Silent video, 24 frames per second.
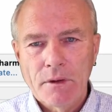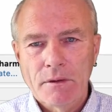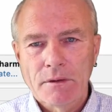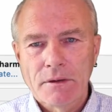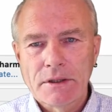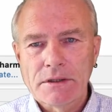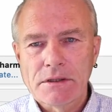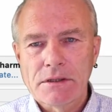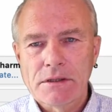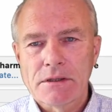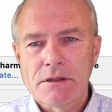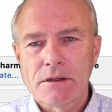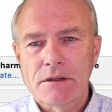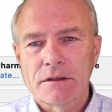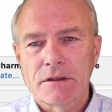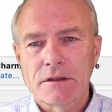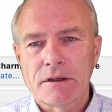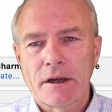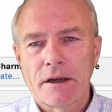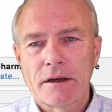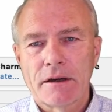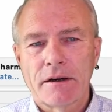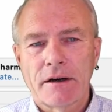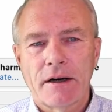This is the
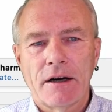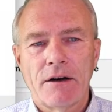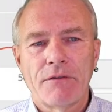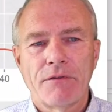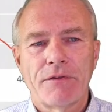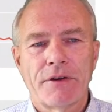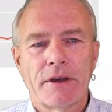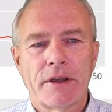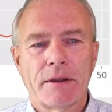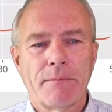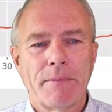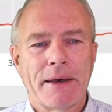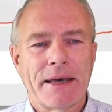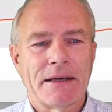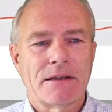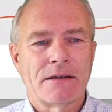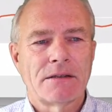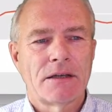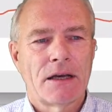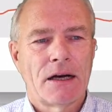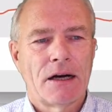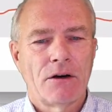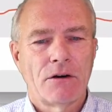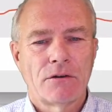graph it
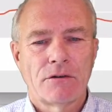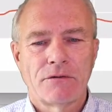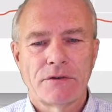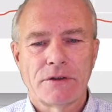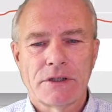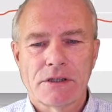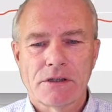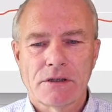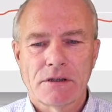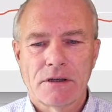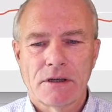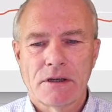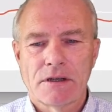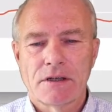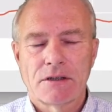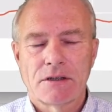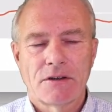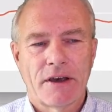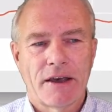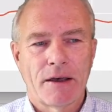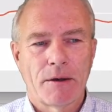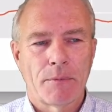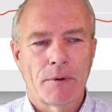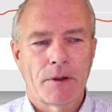makes out of this
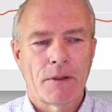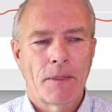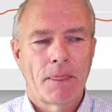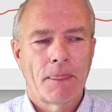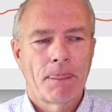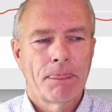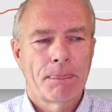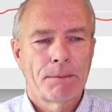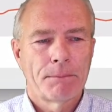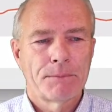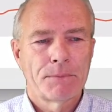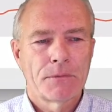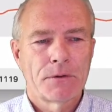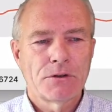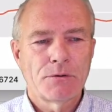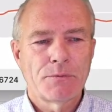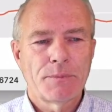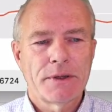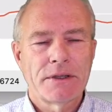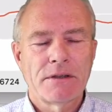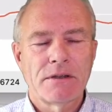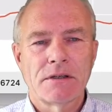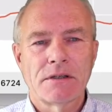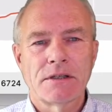table. It's
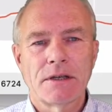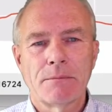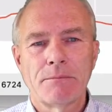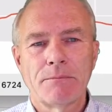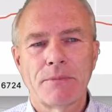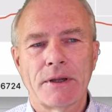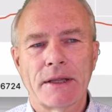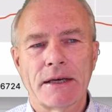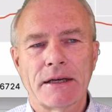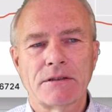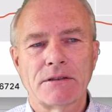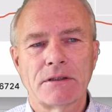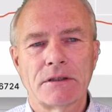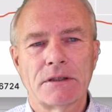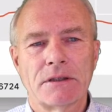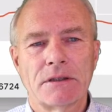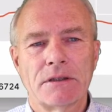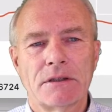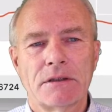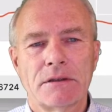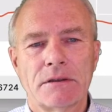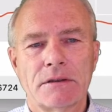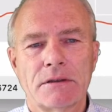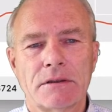pretty simple
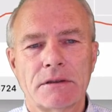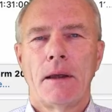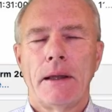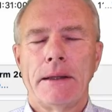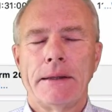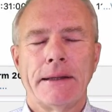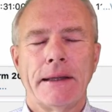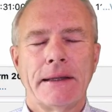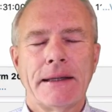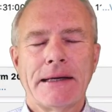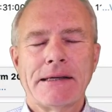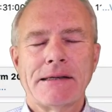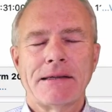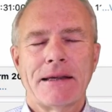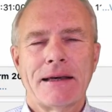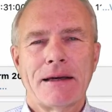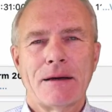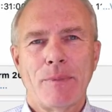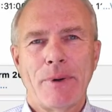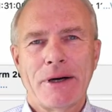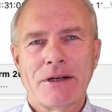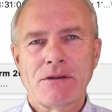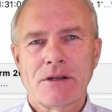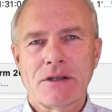actually. The nice thing
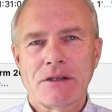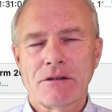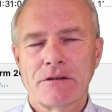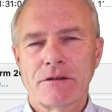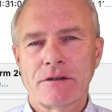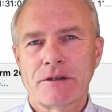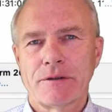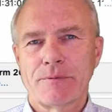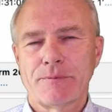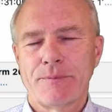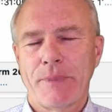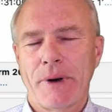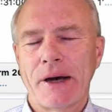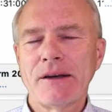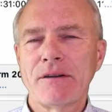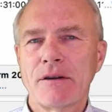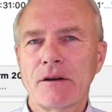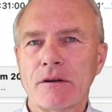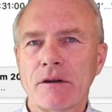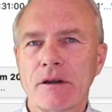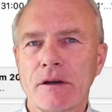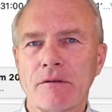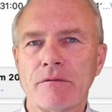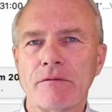about this
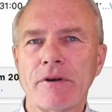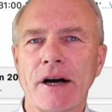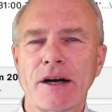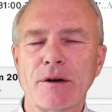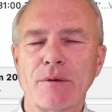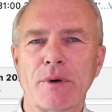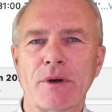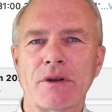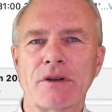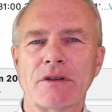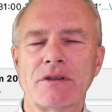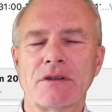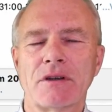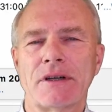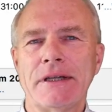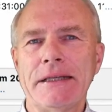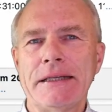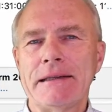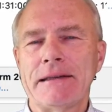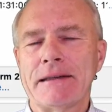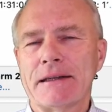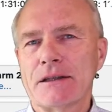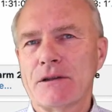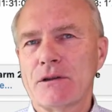Python environment is
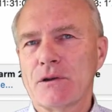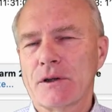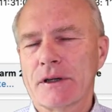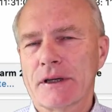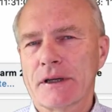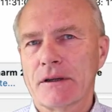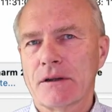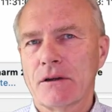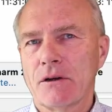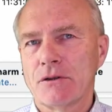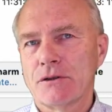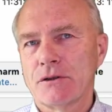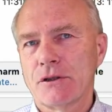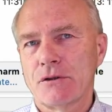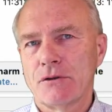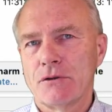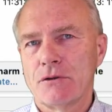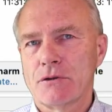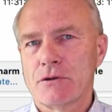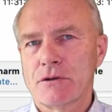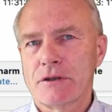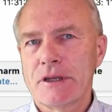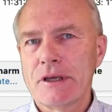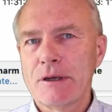really that you can also
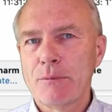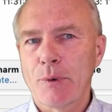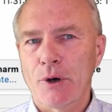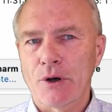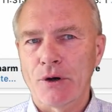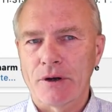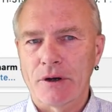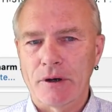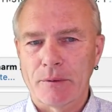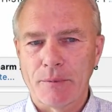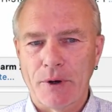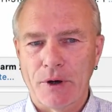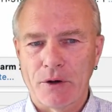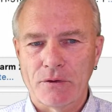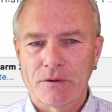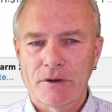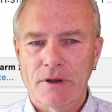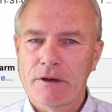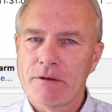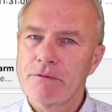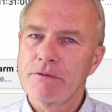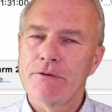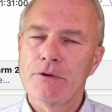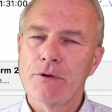use debugging mode.
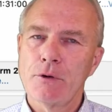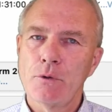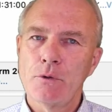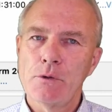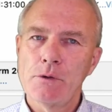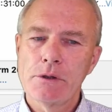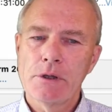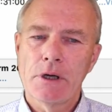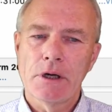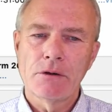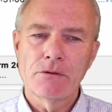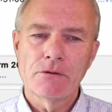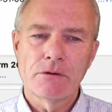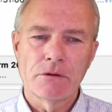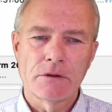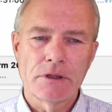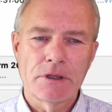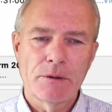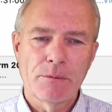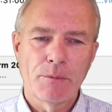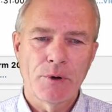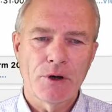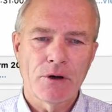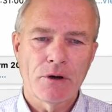If you would go to
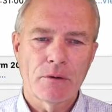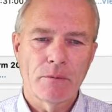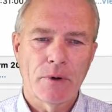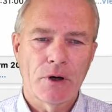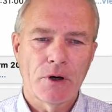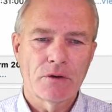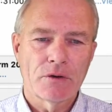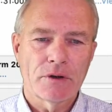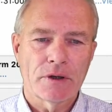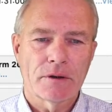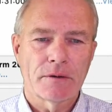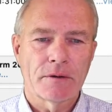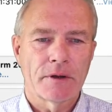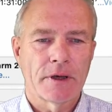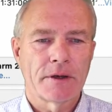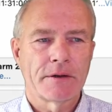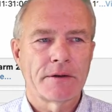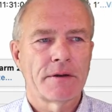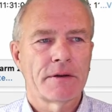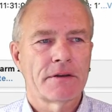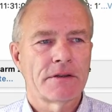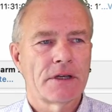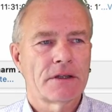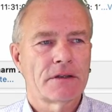debugger mode
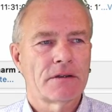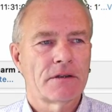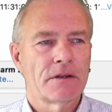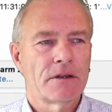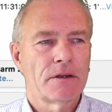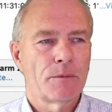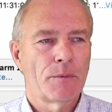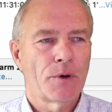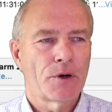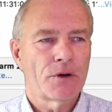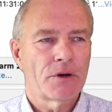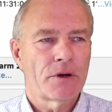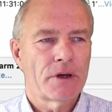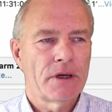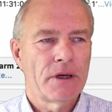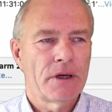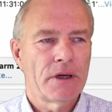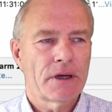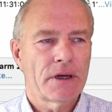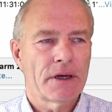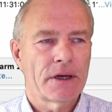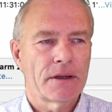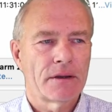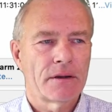and set the debugger
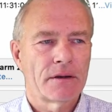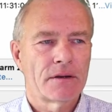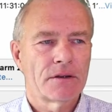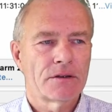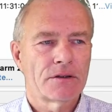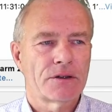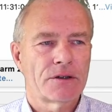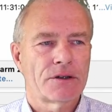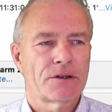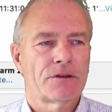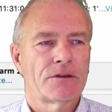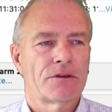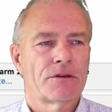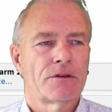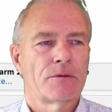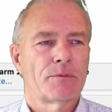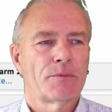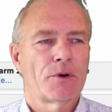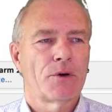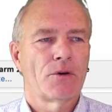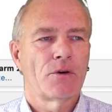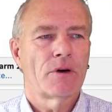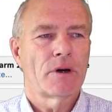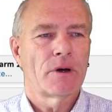here and start the
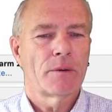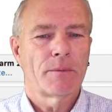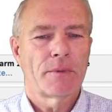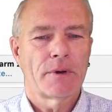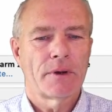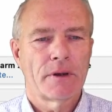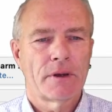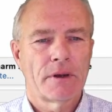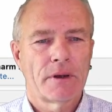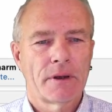program